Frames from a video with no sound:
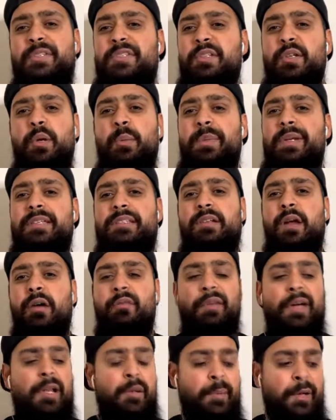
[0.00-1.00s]
assuming he's not
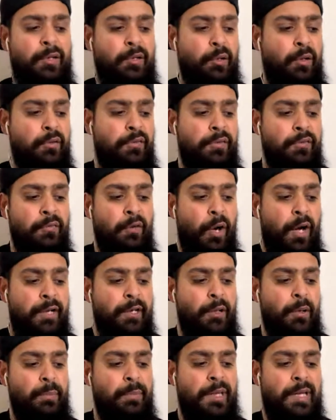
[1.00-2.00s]
available. I don't know if you've got
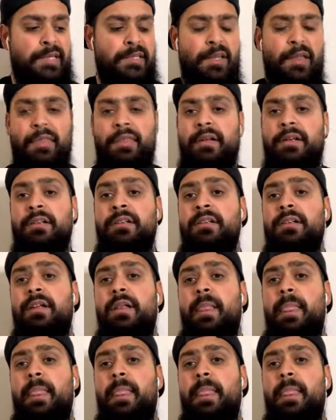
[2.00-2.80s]
any updates on that.